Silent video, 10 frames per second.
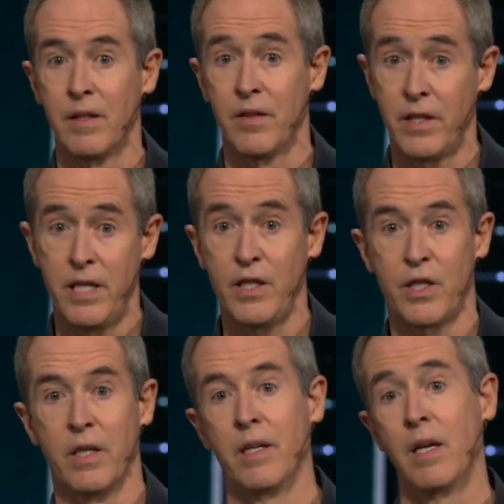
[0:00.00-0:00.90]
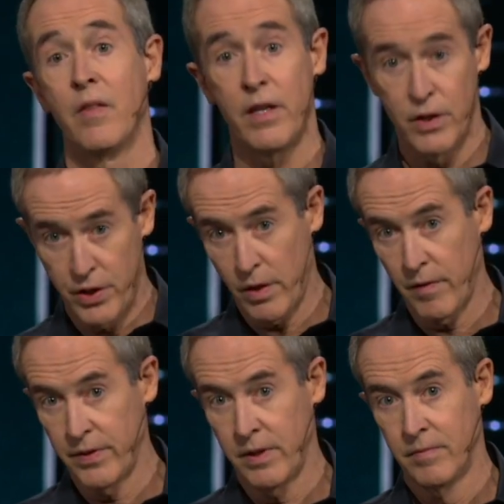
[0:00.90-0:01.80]
the tension that
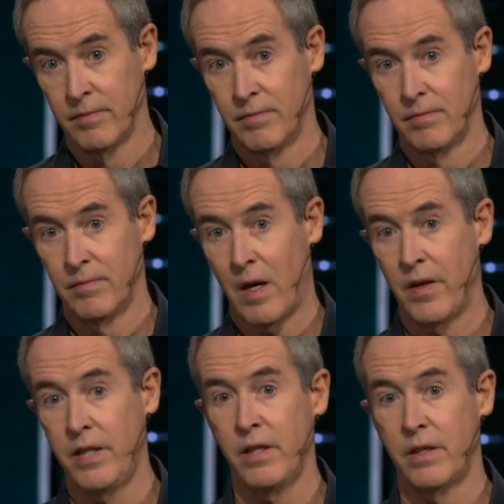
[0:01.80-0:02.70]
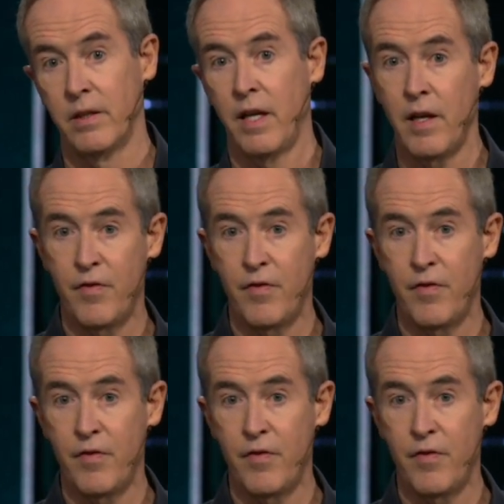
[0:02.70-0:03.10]
deserves our attention. And